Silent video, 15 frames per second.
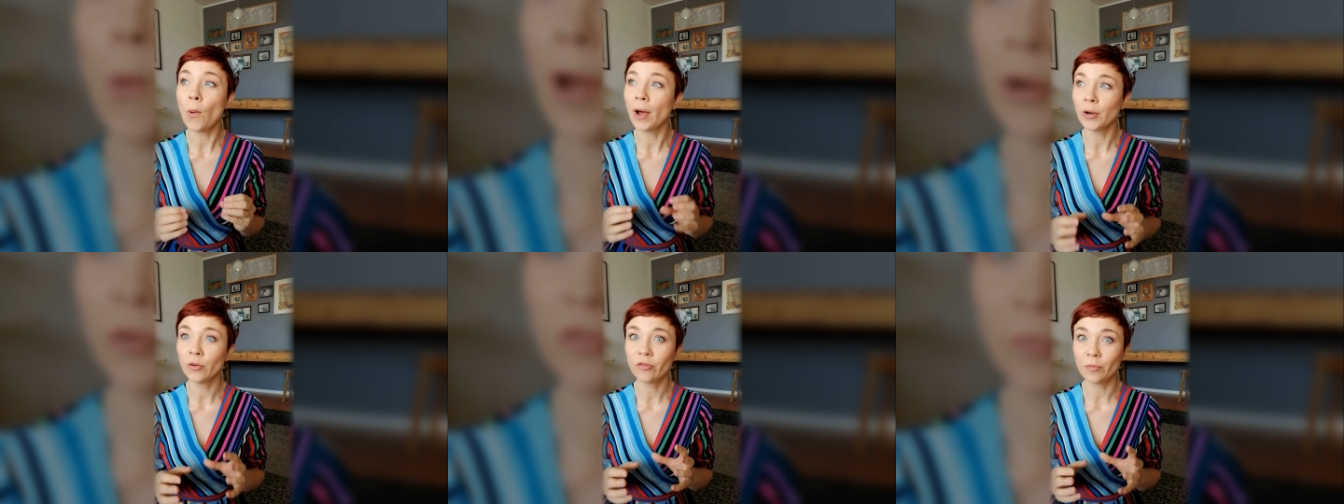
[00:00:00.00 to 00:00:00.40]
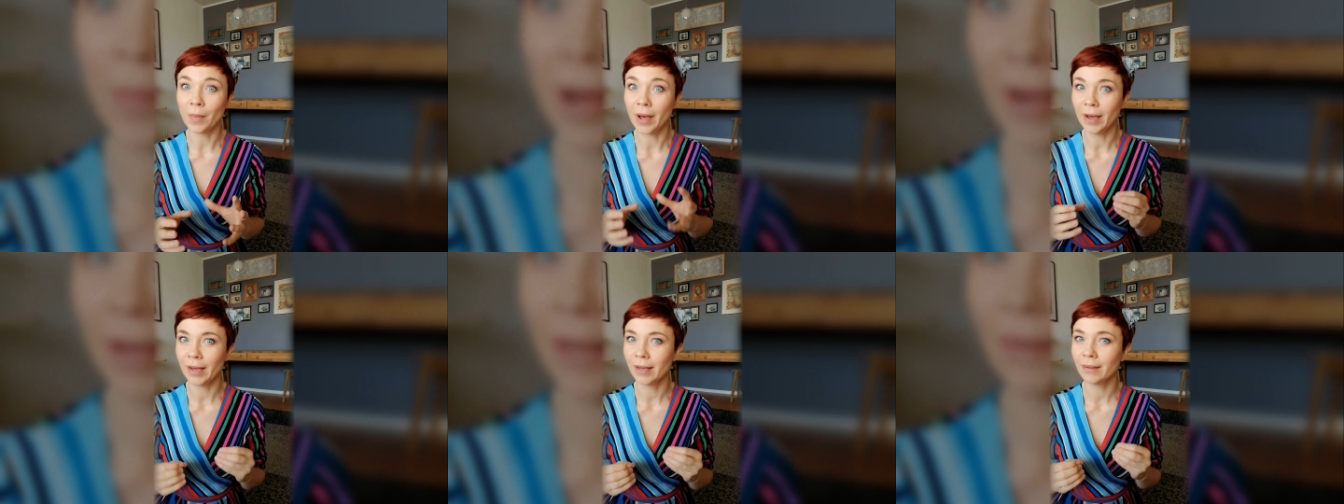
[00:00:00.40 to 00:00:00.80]
one of
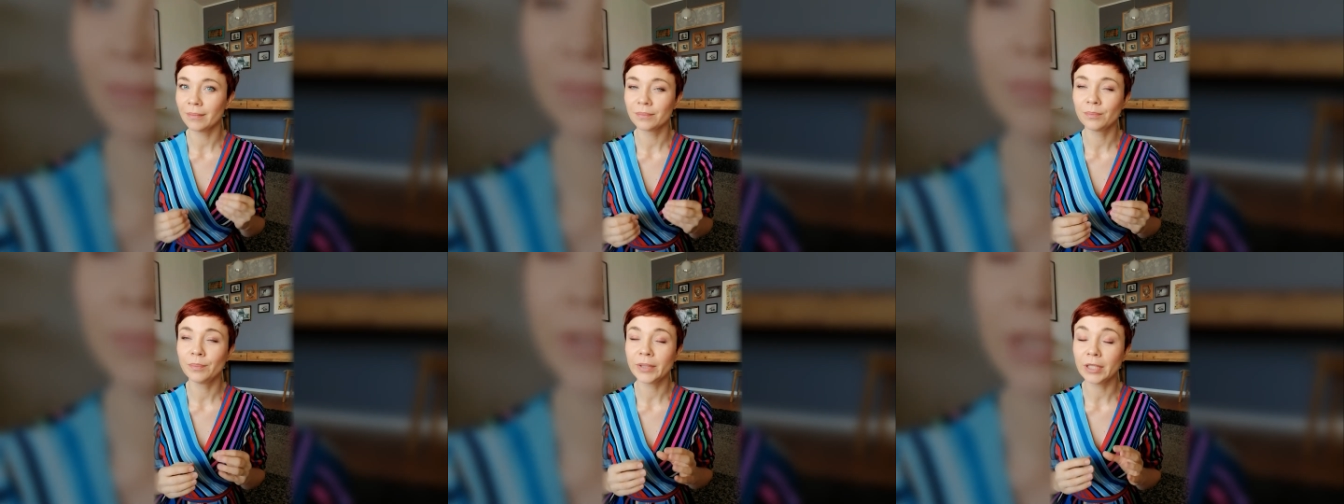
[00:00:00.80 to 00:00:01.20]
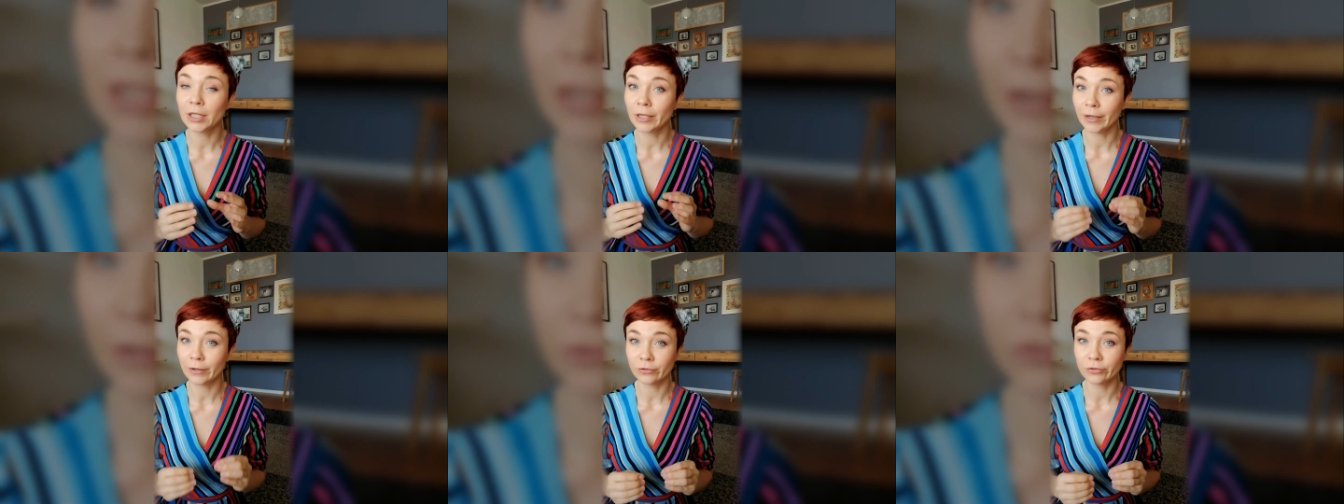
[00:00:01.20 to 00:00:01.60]
my
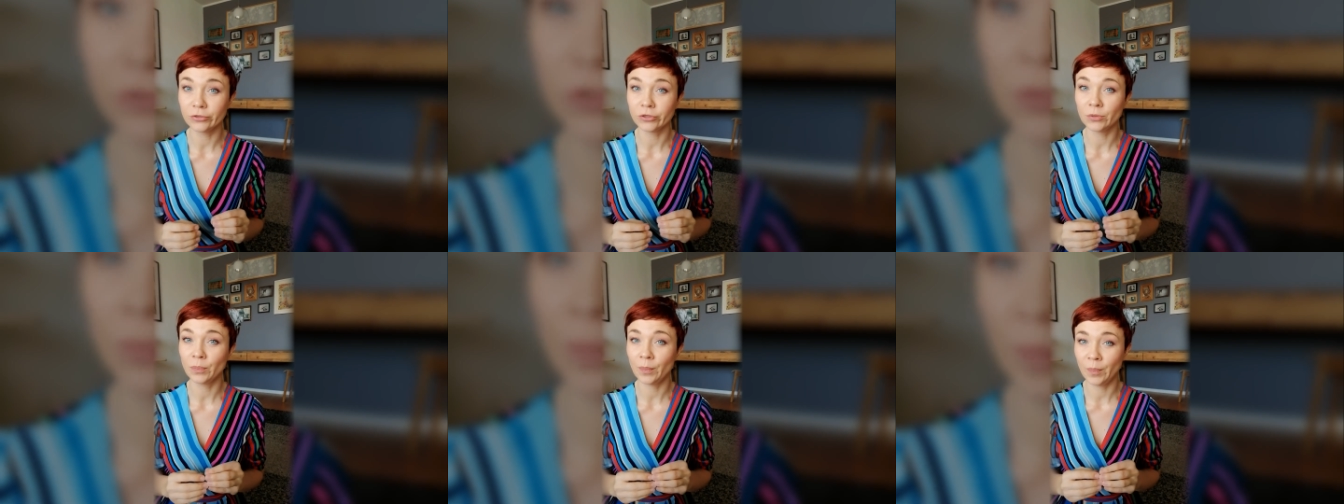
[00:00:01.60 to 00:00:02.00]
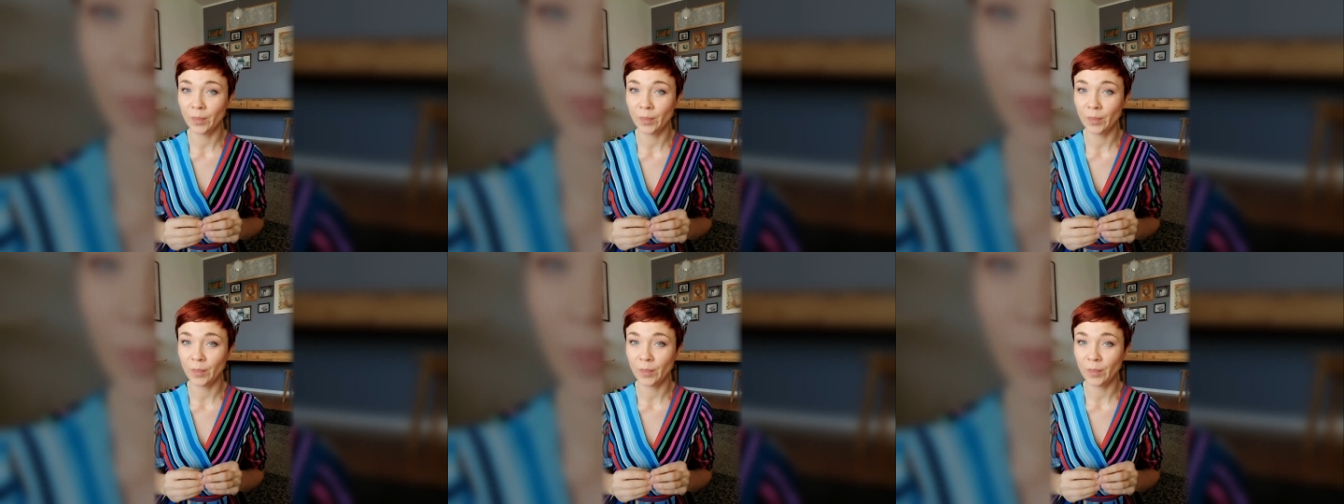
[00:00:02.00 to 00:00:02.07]
beloved